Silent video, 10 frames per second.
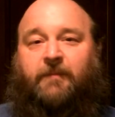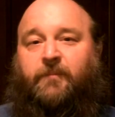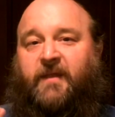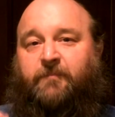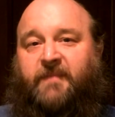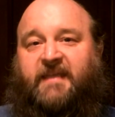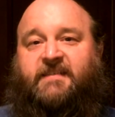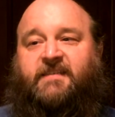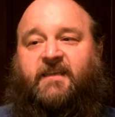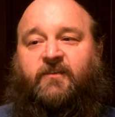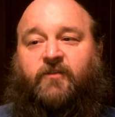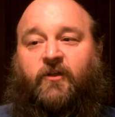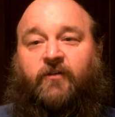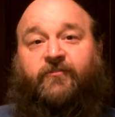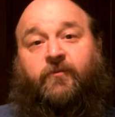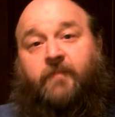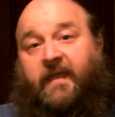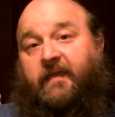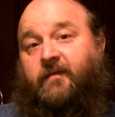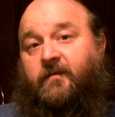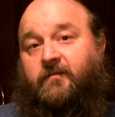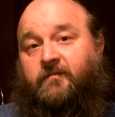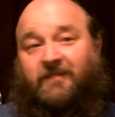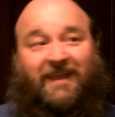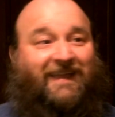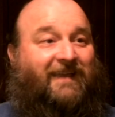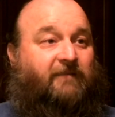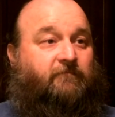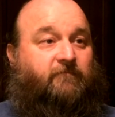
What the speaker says: But it means that you can also make like